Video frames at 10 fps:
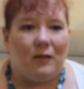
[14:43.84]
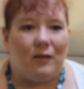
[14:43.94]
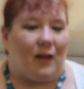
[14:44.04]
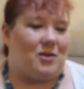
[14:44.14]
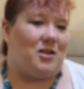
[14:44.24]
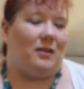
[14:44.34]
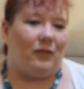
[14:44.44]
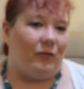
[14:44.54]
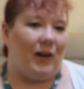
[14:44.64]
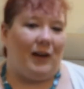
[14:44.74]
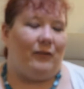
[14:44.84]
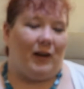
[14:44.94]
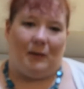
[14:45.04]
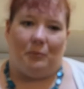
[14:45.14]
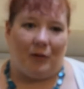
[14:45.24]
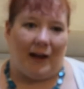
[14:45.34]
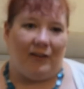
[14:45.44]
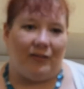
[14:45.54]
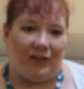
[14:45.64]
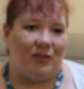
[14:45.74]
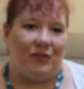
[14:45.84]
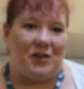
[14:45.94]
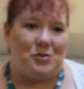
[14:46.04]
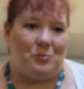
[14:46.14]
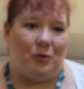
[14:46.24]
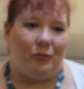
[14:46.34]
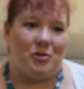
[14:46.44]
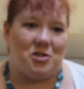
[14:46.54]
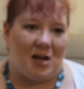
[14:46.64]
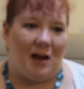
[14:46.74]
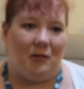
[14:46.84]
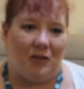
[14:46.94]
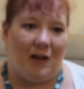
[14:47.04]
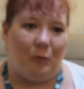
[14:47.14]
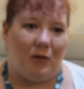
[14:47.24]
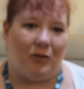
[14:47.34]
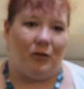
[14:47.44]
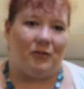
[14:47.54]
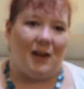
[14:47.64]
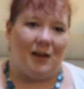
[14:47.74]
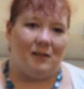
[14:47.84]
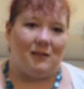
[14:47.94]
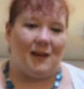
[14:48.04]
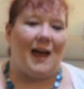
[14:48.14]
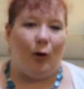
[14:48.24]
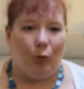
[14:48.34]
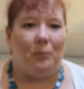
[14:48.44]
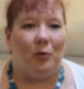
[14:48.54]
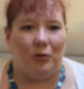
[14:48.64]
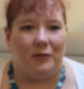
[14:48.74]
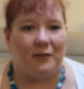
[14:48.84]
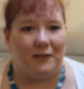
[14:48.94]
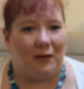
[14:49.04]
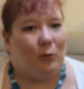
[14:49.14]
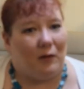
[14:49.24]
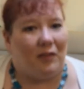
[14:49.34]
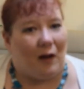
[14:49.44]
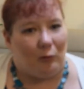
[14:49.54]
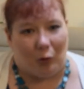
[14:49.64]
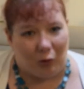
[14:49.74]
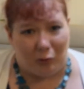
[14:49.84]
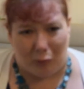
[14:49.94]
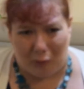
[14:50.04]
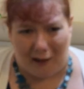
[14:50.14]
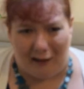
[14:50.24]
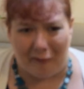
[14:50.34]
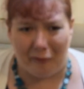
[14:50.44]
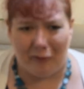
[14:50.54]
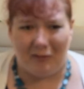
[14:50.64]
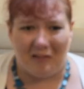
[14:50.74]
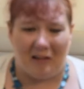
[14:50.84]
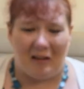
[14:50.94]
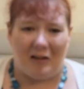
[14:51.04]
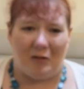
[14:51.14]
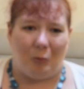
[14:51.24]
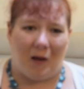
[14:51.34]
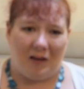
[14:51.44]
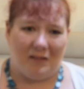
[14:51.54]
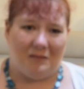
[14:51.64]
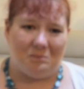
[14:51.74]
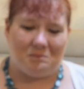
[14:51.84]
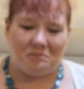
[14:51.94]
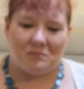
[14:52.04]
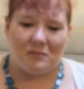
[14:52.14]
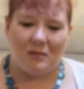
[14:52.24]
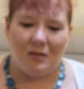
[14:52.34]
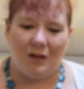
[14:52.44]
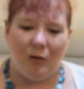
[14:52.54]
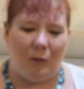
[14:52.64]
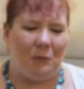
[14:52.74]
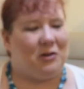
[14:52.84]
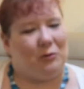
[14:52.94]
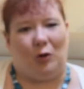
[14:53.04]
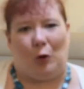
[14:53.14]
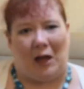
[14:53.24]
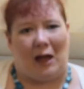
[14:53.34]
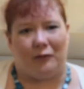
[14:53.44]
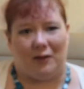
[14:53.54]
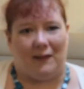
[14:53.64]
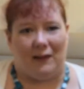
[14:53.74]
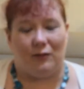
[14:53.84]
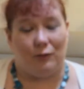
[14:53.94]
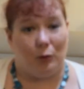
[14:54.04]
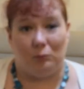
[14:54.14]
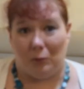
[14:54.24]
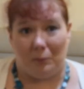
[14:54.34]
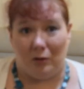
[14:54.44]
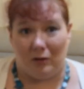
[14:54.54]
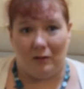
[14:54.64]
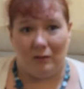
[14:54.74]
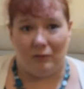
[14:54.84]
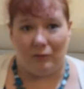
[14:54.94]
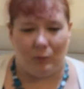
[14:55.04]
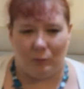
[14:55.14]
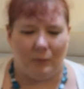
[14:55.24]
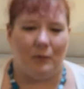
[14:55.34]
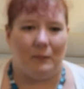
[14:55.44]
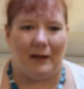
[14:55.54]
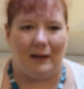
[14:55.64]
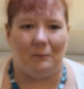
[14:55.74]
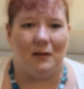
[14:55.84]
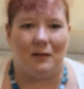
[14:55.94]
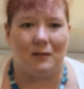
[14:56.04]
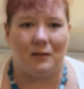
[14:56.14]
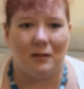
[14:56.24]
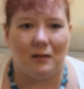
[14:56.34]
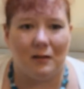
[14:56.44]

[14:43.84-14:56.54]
that she's a very, very brave individual for sharing that with us and to help us deal with our own grief when when we do look after these vulnerable, vulnerable babies.